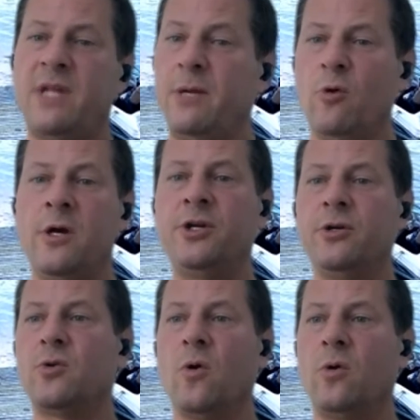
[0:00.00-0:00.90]
they wanted you to
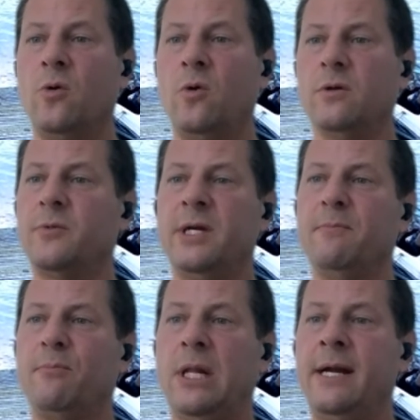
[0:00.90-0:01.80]
score goals. We
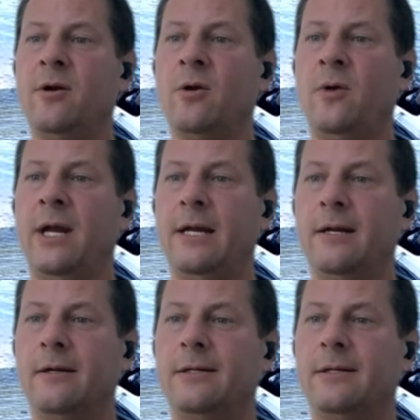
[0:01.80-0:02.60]
didn't play in our own end.